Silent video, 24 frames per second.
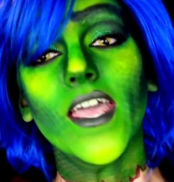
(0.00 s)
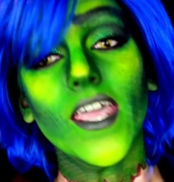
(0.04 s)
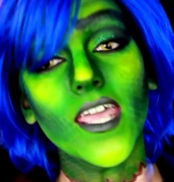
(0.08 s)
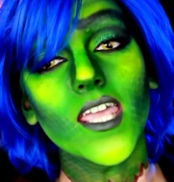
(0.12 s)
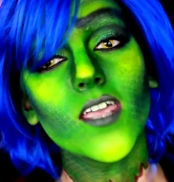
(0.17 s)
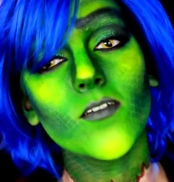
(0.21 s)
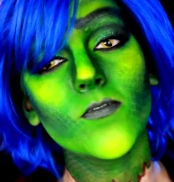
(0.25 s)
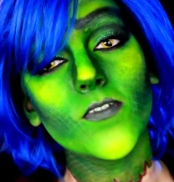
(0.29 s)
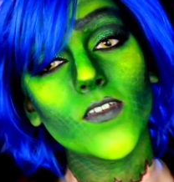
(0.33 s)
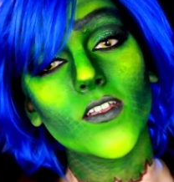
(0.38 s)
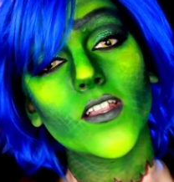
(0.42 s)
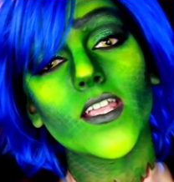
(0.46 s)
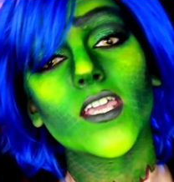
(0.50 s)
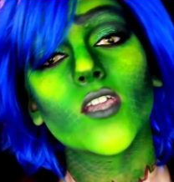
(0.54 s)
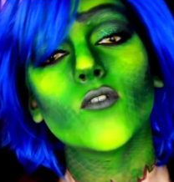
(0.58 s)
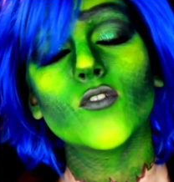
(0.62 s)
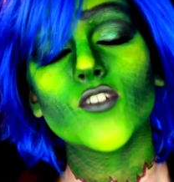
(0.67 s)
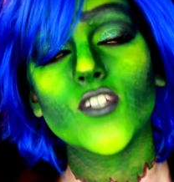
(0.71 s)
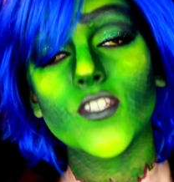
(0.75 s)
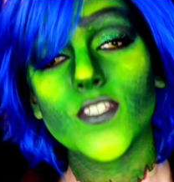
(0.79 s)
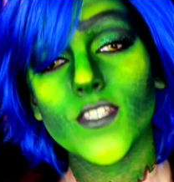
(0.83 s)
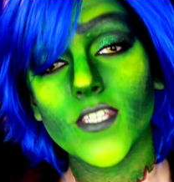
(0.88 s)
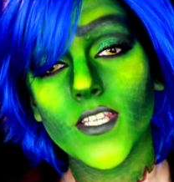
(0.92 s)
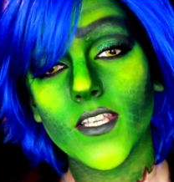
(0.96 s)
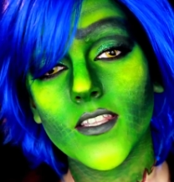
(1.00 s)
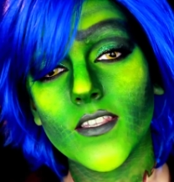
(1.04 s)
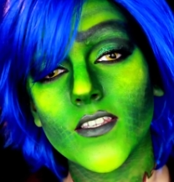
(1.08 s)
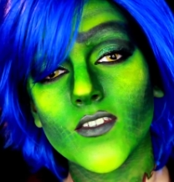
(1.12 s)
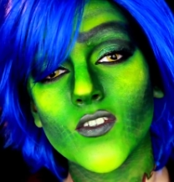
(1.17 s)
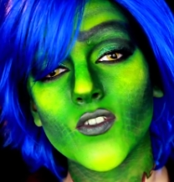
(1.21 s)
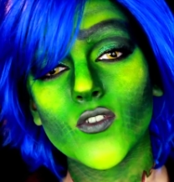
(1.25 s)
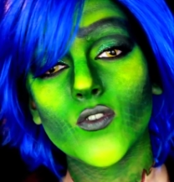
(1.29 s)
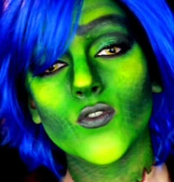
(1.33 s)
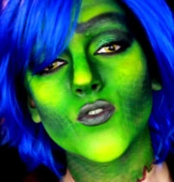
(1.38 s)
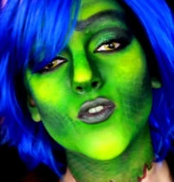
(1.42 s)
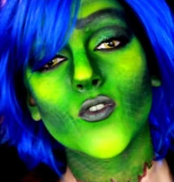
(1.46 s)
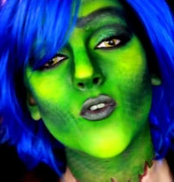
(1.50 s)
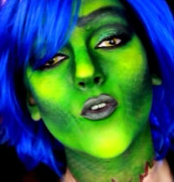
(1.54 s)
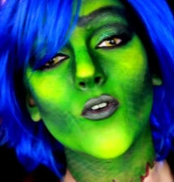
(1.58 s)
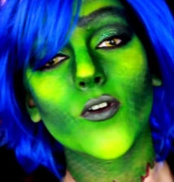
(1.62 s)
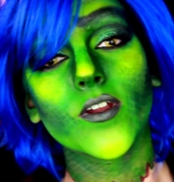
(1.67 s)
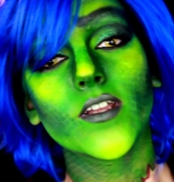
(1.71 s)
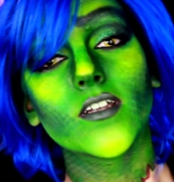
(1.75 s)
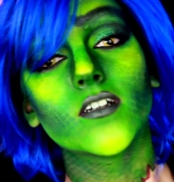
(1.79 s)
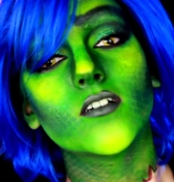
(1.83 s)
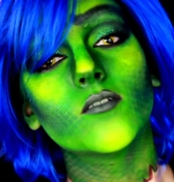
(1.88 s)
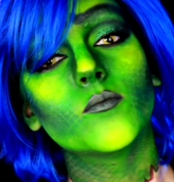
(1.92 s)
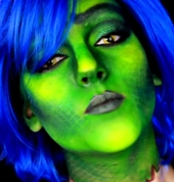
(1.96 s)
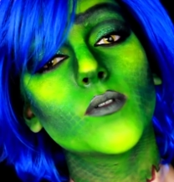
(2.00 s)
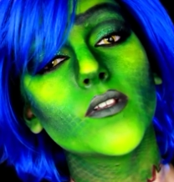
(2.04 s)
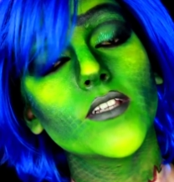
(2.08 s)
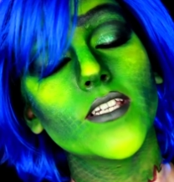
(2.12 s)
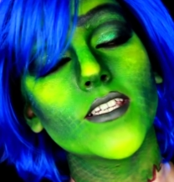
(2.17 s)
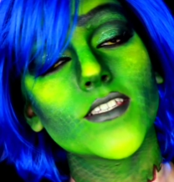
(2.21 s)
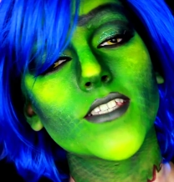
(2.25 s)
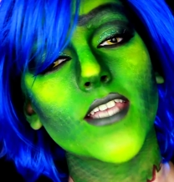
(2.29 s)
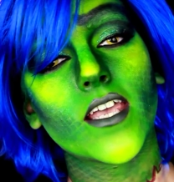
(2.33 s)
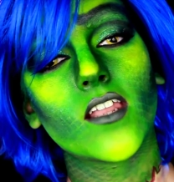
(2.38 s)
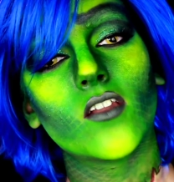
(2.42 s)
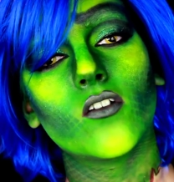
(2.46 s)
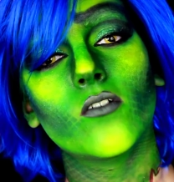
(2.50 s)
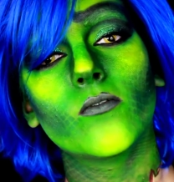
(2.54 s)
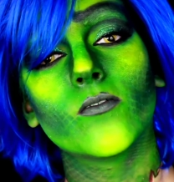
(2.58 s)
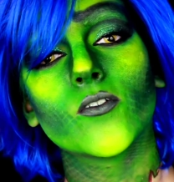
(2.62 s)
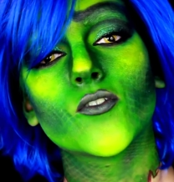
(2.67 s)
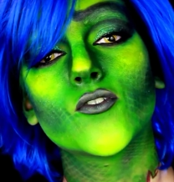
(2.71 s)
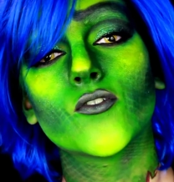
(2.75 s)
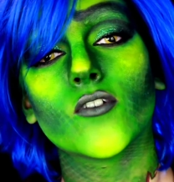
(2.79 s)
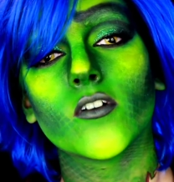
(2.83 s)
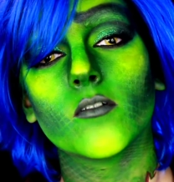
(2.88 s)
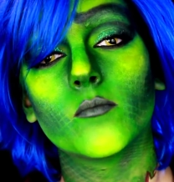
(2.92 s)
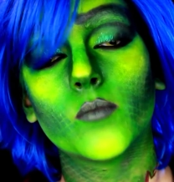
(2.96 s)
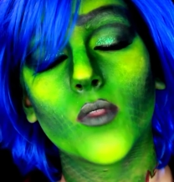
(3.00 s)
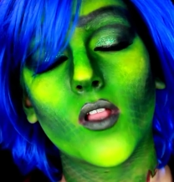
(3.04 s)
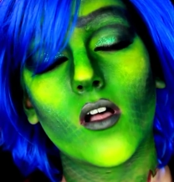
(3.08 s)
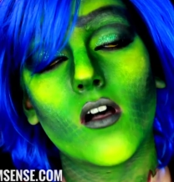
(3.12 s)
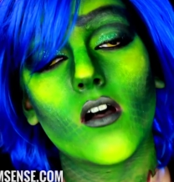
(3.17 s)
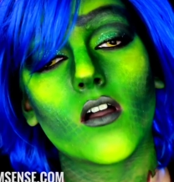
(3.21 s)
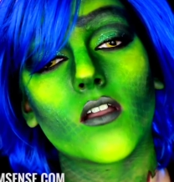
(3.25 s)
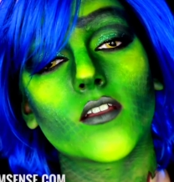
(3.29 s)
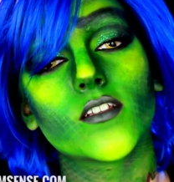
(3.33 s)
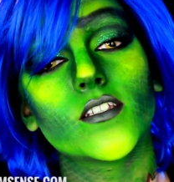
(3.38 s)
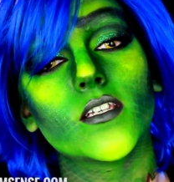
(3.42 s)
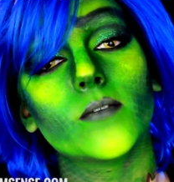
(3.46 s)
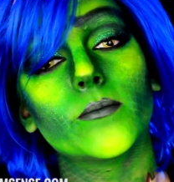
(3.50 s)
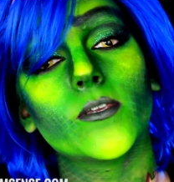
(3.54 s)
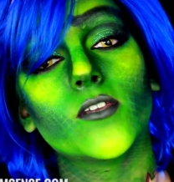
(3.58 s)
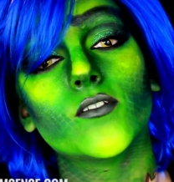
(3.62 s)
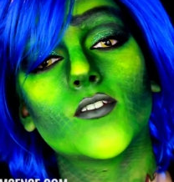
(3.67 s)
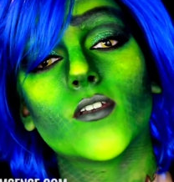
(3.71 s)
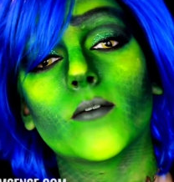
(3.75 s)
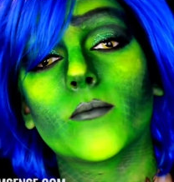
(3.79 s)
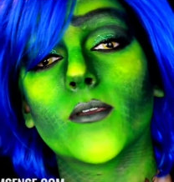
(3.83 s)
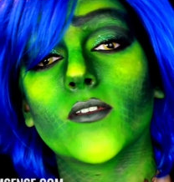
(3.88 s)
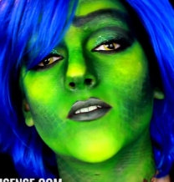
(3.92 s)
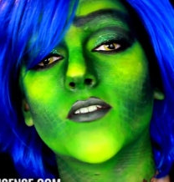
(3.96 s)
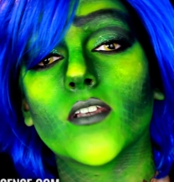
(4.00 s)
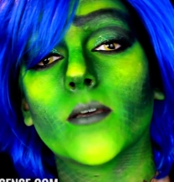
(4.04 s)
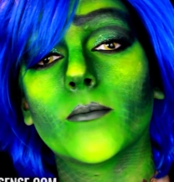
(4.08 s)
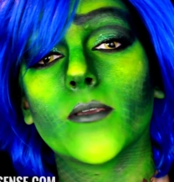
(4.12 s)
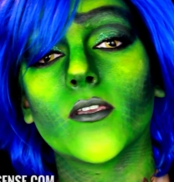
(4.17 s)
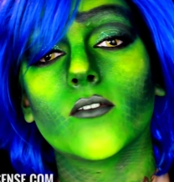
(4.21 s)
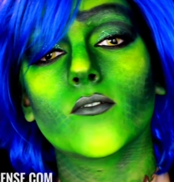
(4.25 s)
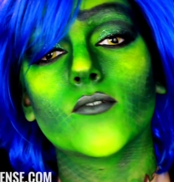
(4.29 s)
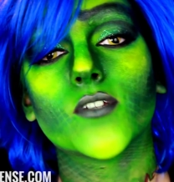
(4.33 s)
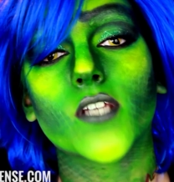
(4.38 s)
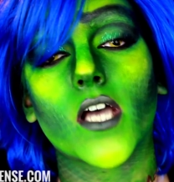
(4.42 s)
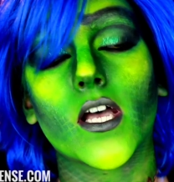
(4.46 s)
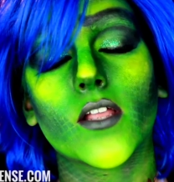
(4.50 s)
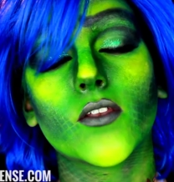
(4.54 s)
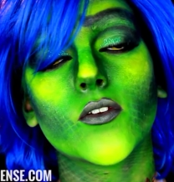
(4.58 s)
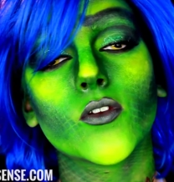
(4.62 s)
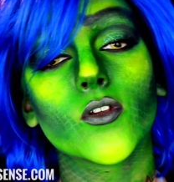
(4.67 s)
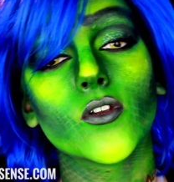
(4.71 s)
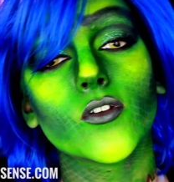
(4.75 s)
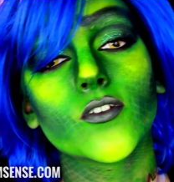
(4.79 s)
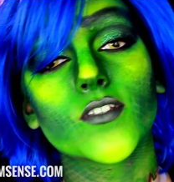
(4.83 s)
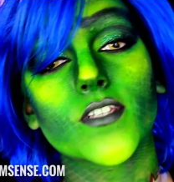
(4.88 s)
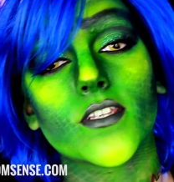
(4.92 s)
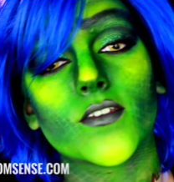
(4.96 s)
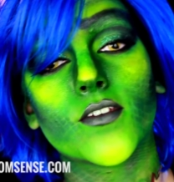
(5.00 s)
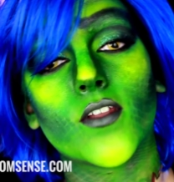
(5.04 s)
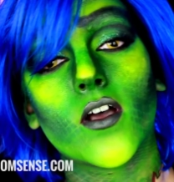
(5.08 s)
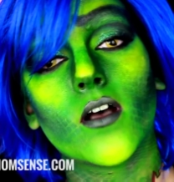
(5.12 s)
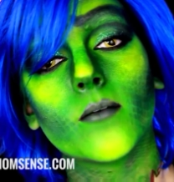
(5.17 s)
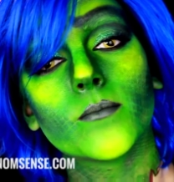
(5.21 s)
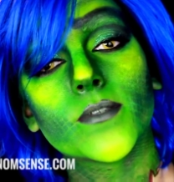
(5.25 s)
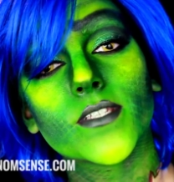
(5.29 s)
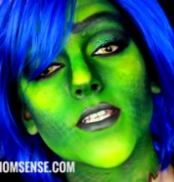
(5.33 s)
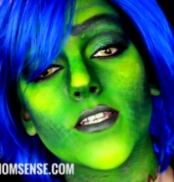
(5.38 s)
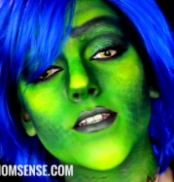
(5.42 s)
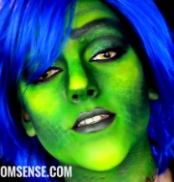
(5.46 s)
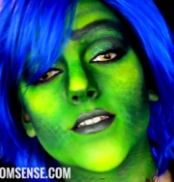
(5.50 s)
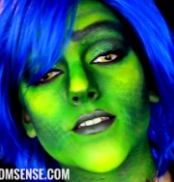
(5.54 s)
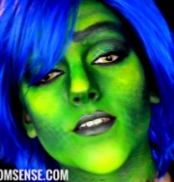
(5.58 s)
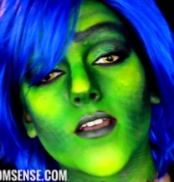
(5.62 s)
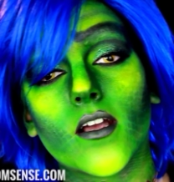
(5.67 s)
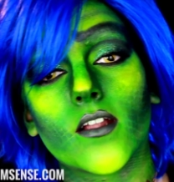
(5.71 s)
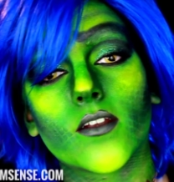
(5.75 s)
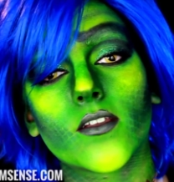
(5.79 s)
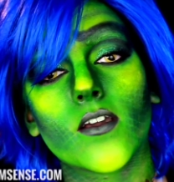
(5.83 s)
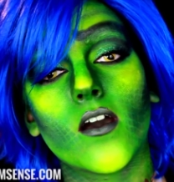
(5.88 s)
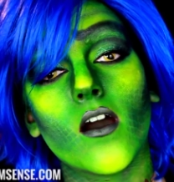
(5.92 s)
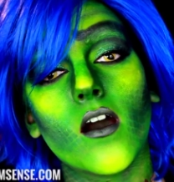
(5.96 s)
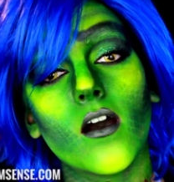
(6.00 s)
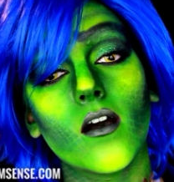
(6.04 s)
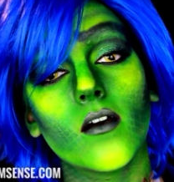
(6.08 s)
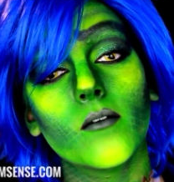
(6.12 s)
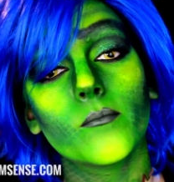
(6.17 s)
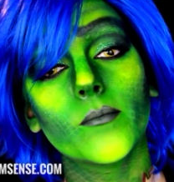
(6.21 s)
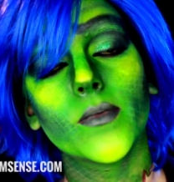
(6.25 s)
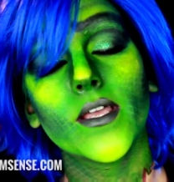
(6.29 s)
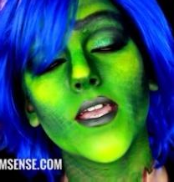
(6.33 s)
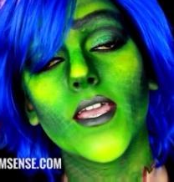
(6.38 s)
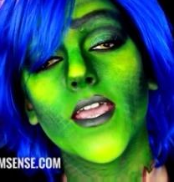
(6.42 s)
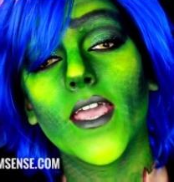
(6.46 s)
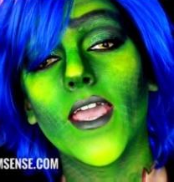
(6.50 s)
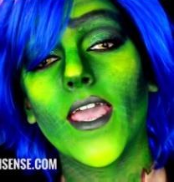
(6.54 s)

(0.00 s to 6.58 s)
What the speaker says: If you like what you see in this tutorial, please head over to our blog, www.nerdsandnomsense.com,